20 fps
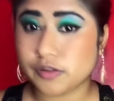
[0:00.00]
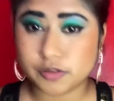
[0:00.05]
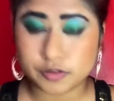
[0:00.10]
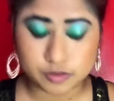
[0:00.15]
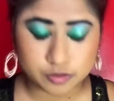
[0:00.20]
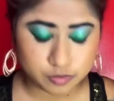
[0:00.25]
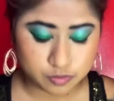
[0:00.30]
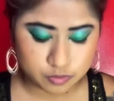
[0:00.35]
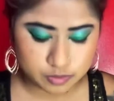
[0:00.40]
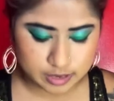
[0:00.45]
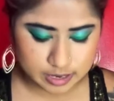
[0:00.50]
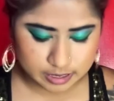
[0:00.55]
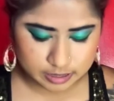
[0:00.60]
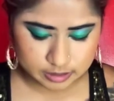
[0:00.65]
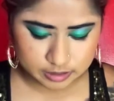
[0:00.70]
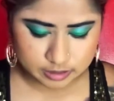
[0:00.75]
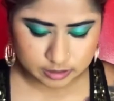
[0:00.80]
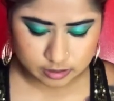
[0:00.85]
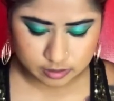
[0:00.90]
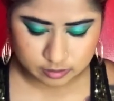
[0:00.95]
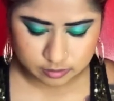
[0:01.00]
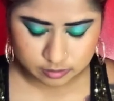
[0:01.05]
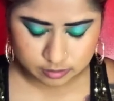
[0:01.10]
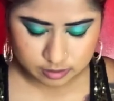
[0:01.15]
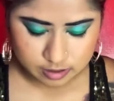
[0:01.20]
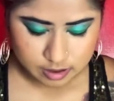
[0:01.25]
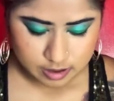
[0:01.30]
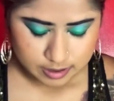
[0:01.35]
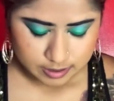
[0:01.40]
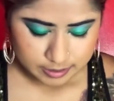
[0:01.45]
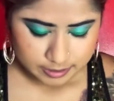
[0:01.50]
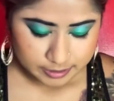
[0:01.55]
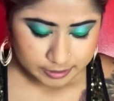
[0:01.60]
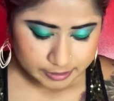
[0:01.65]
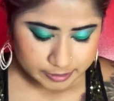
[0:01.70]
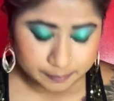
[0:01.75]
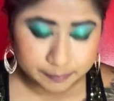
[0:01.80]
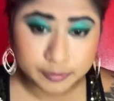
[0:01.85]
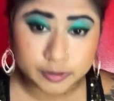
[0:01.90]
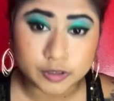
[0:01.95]
So that is good.
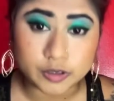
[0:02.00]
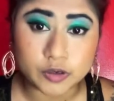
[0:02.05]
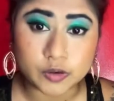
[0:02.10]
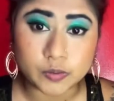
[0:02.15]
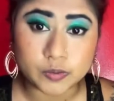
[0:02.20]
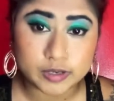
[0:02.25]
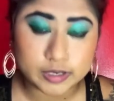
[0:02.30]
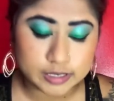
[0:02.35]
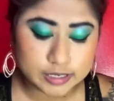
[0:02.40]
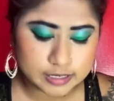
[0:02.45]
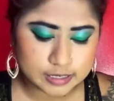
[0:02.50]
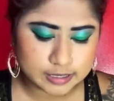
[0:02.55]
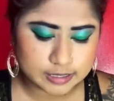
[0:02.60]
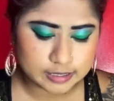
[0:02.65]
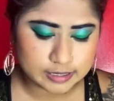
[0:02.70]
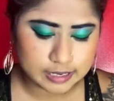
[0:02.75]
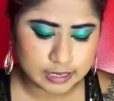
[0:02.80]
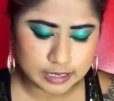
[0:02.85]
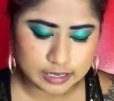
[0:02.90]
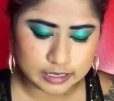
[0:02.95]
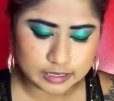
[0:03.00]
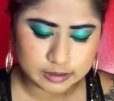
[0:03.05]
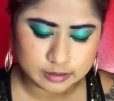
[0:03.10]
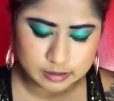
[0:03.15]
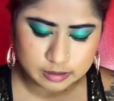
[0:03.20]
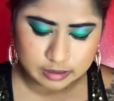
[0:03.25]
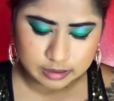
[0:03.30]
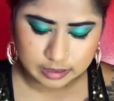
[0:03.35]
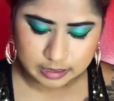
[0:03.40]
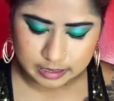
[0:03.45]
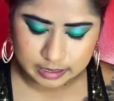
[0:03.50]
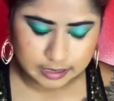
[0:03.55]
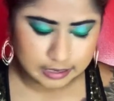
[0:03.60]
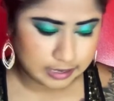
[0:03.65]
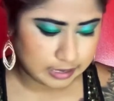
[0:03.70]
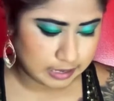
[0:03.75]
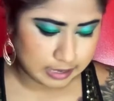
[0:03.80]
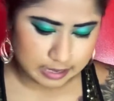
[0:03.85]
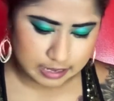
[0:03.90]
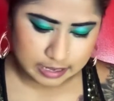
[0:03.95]
I'm gonna go ahead and
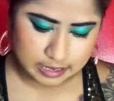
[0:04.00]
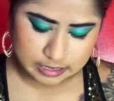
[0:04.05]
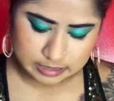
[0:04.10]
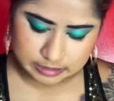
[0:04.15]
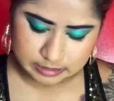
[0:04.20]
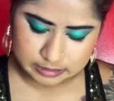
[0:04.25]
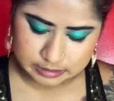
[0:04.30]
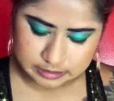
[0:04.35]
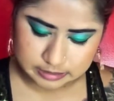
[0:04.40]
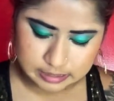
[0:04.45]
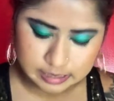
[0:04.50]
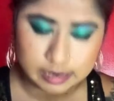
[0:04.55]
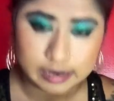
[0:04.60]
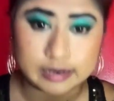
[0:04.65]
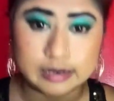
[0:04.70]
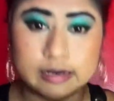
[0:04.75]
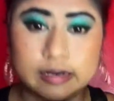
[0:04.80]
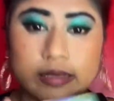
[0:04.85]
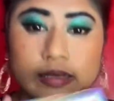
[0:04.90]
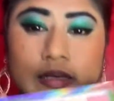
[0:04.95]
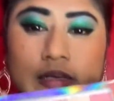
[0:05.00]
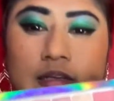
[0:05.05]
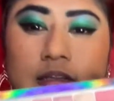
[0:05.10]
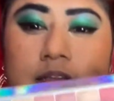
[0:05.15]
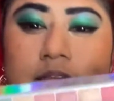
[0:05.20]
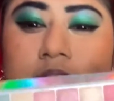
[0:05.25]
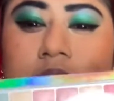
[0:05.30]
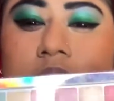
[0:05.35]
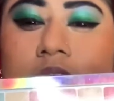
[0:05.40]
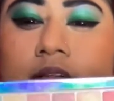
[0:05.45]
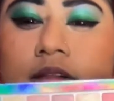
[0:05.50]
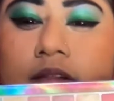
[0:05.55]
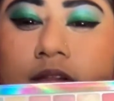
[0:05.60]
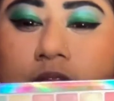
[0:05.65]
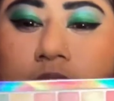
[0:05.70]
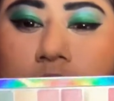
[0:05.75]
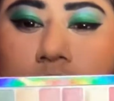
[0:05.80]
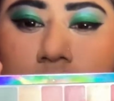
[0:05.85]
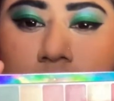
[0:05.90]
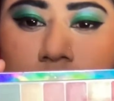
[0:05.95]
add a little highlights. This
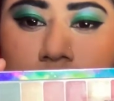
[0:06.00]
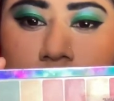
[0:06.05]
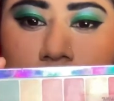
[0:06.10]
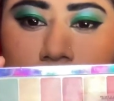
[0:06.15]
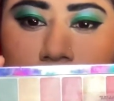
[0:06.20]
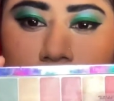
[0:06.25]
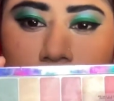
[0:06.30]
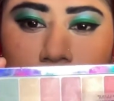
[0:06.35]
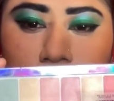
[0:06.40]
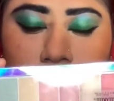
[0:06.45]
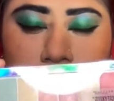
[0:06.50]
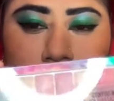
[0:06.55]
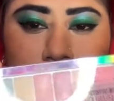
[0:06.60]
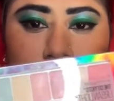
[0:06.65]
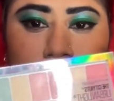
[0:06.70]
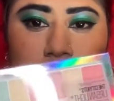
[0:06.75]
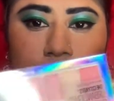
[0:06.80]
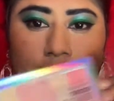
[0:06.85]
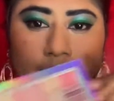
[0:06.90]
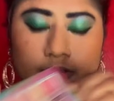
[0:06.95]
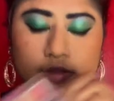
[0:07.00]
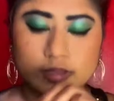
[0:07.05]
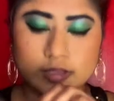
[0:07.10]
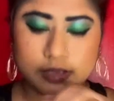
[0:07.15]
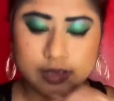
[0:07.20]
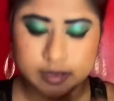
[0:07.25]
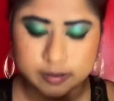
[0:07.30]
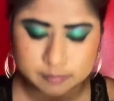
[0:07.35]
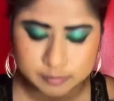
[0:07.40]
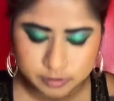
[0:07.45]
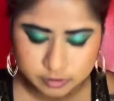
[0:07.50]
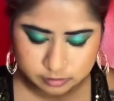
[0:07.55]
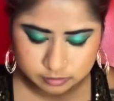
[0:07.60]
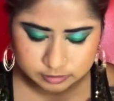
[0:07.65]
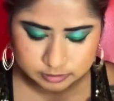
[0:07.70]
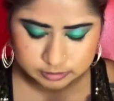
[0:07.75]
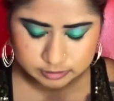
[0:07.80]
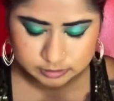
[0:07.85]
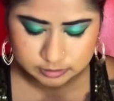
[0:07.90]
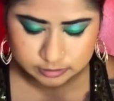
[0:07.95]
is the little thing I'm
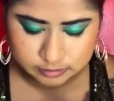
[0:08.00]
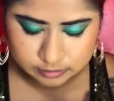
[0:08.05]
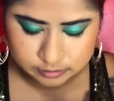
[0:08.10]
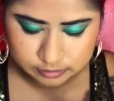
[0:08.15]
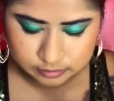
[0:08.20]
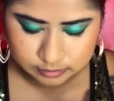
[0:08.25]
using.